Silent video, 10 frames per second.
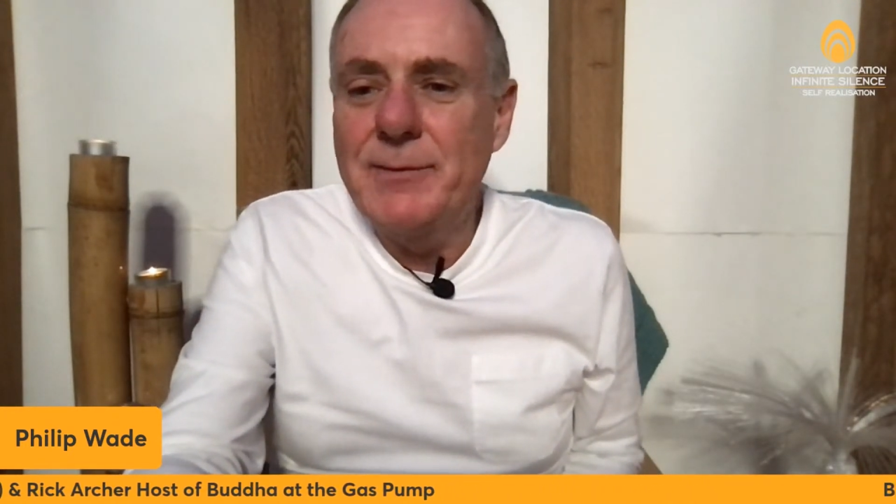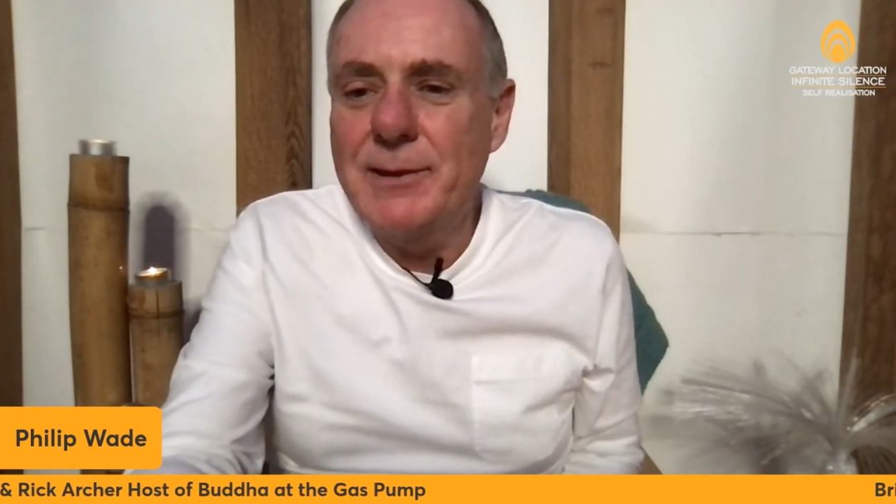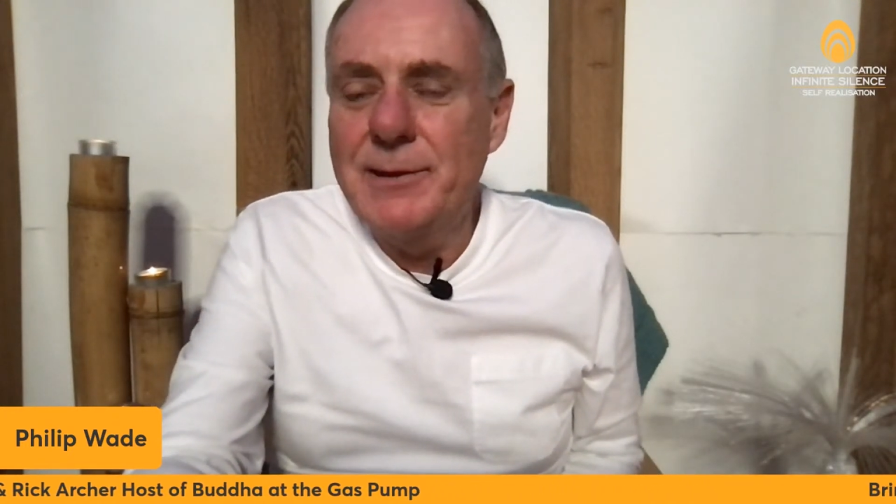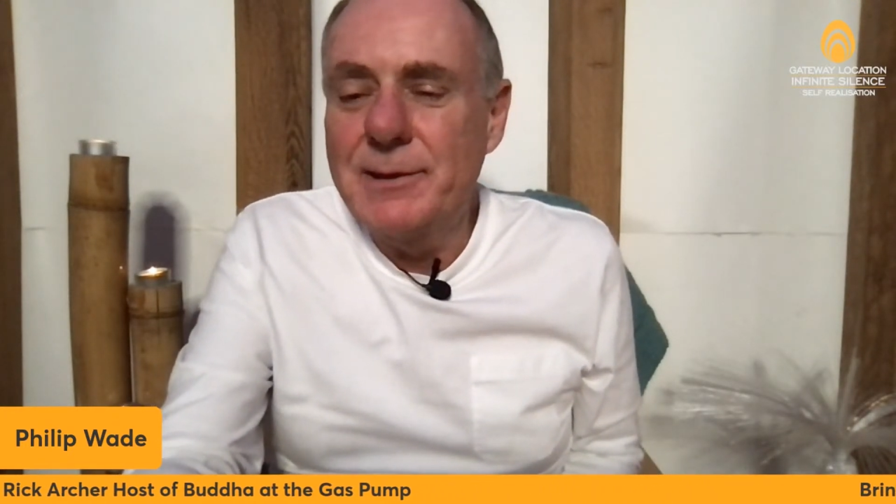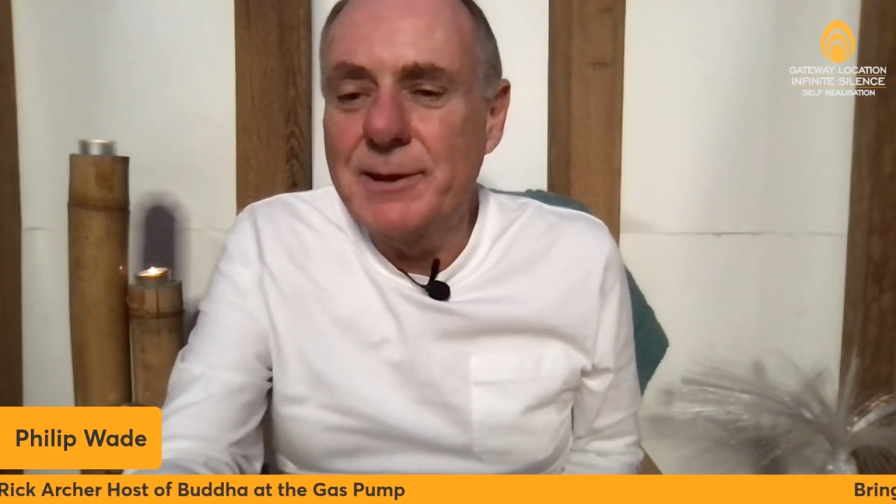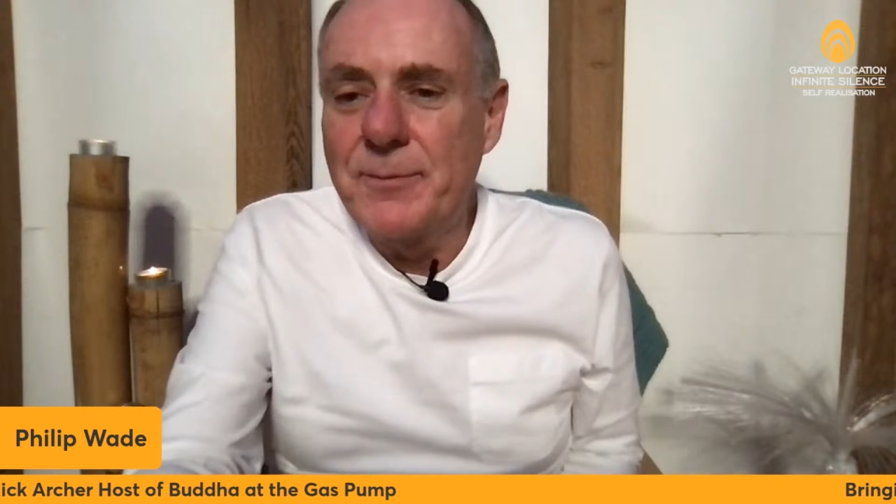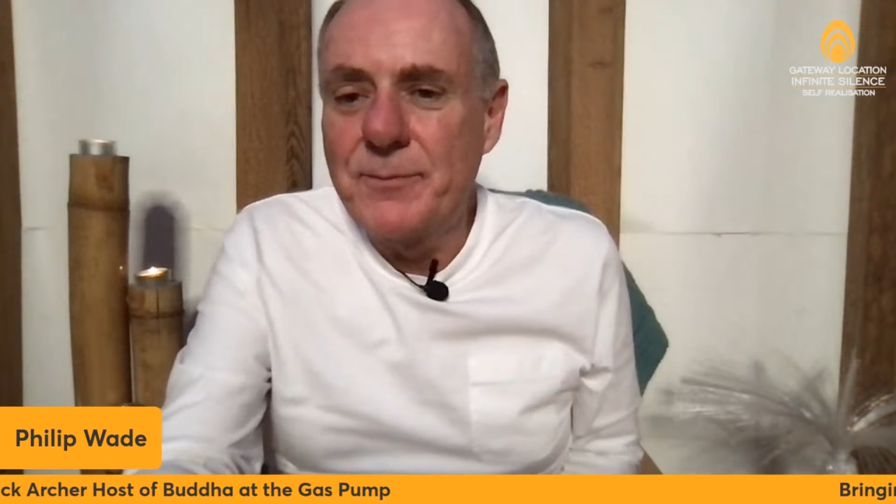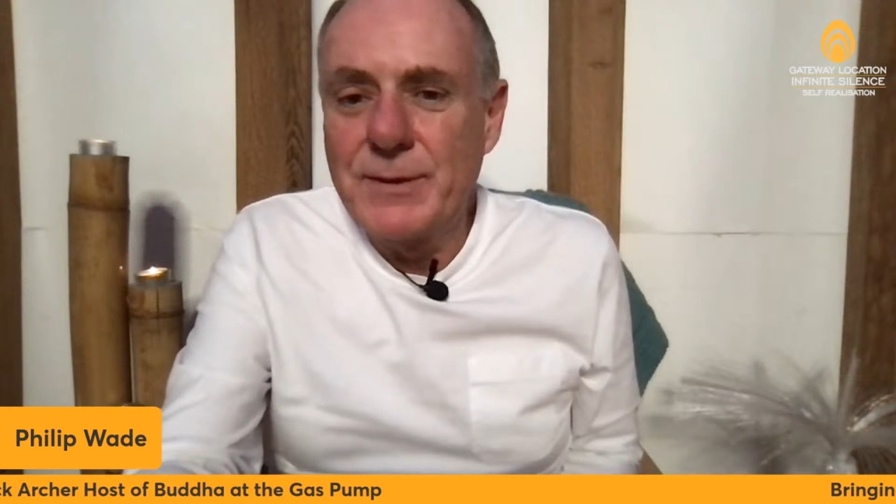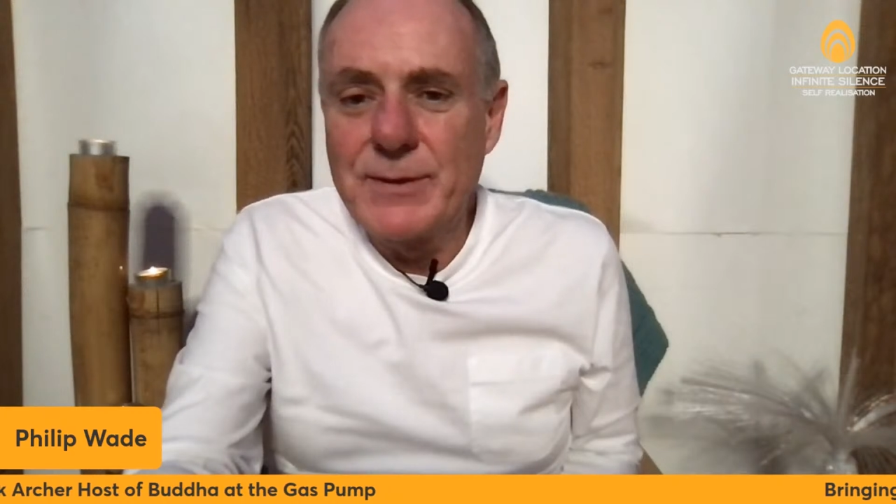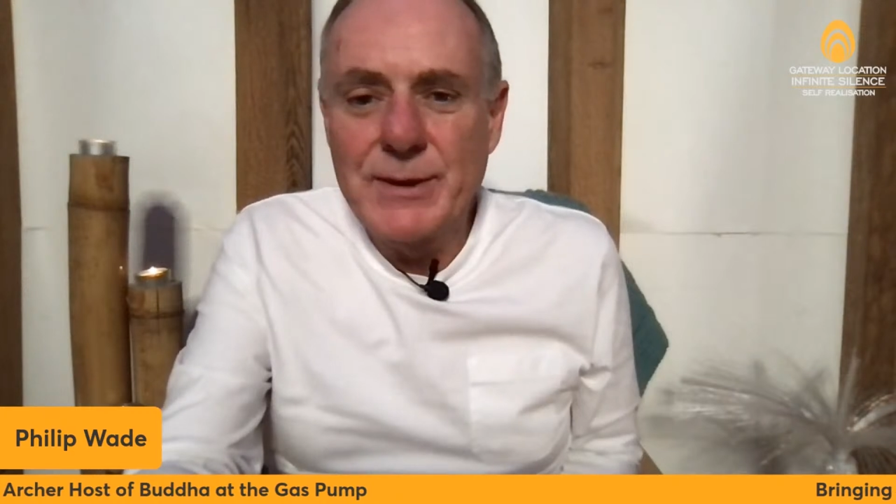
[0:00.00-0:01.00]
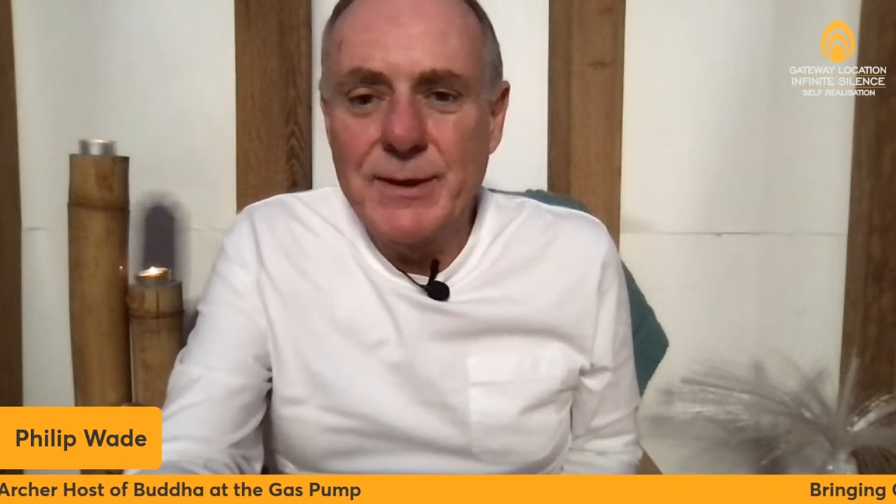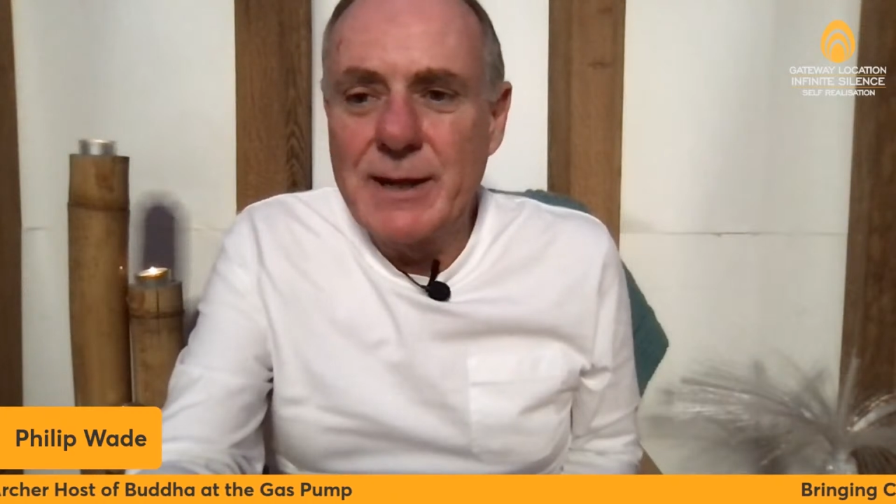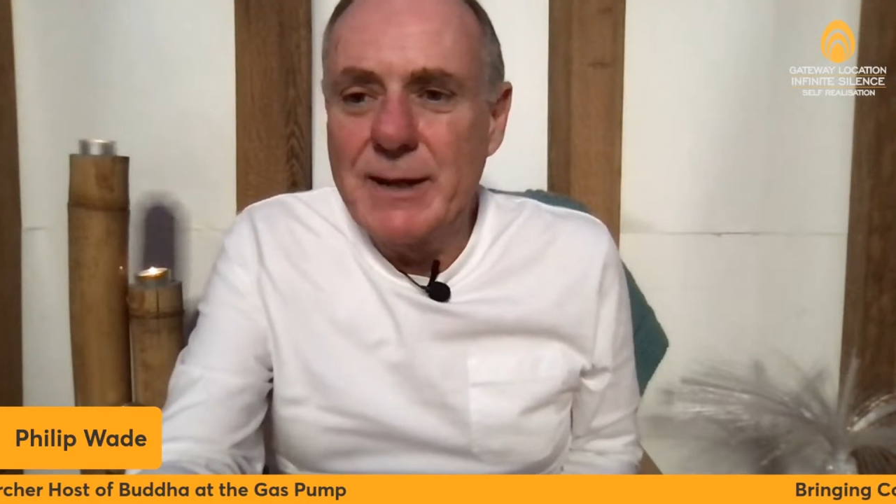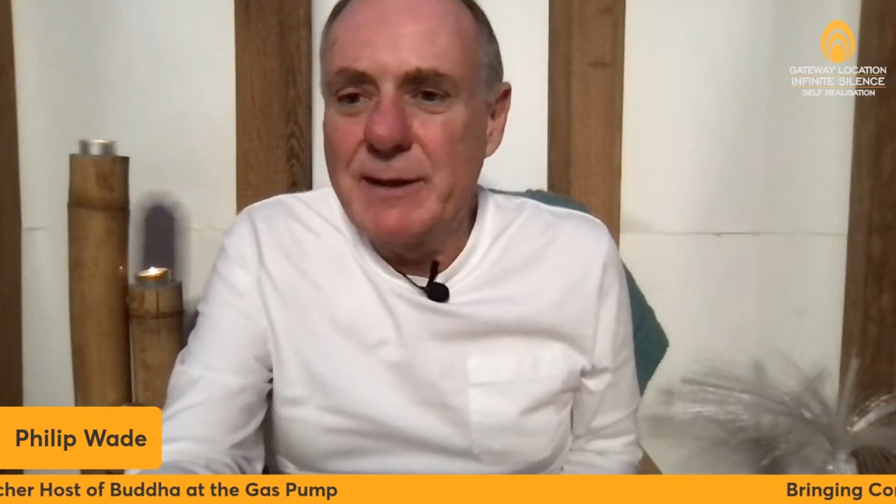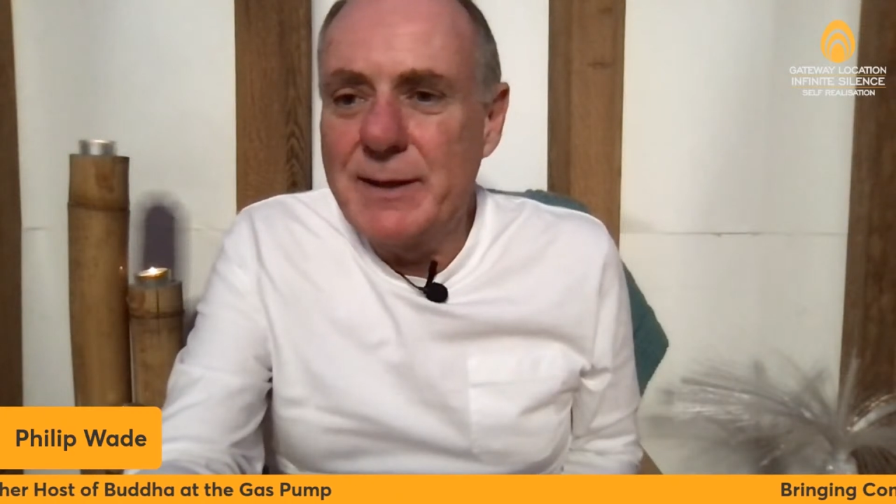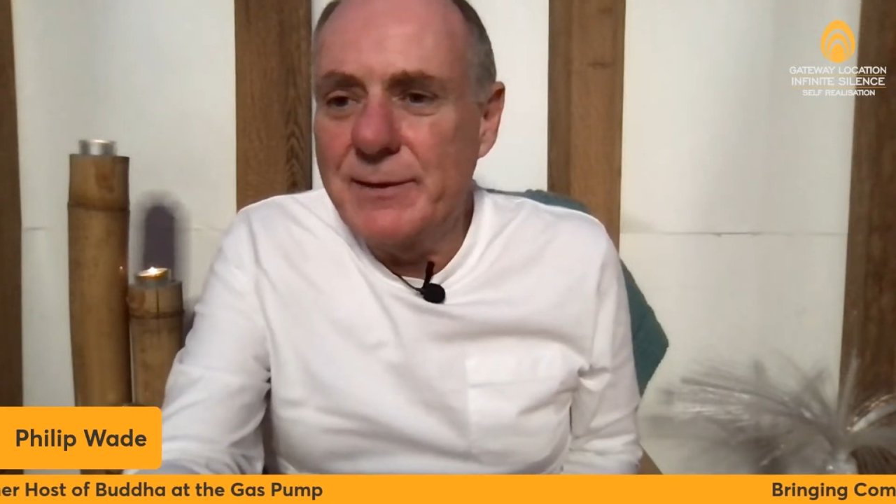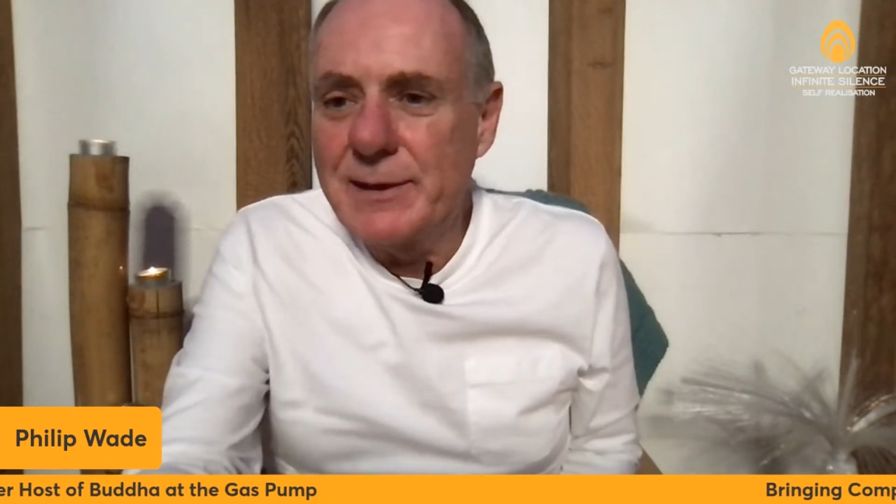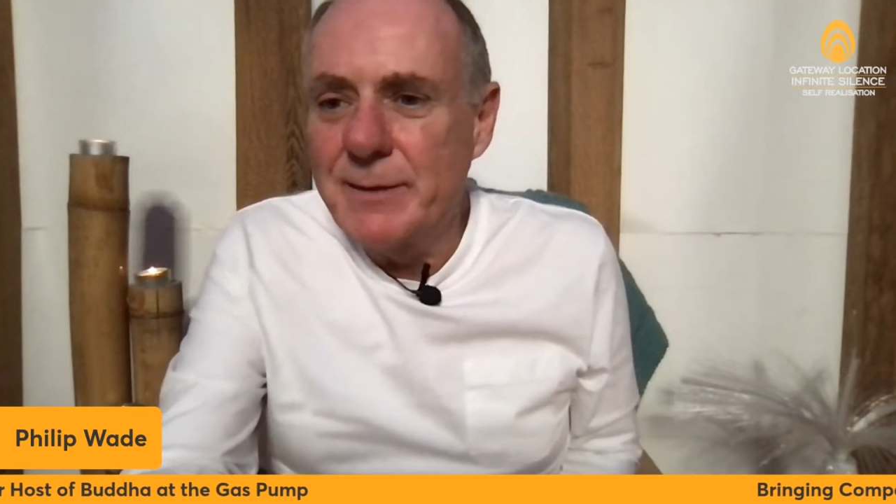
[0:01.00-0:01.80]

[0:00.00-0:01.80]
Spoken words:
long, so get ready for it.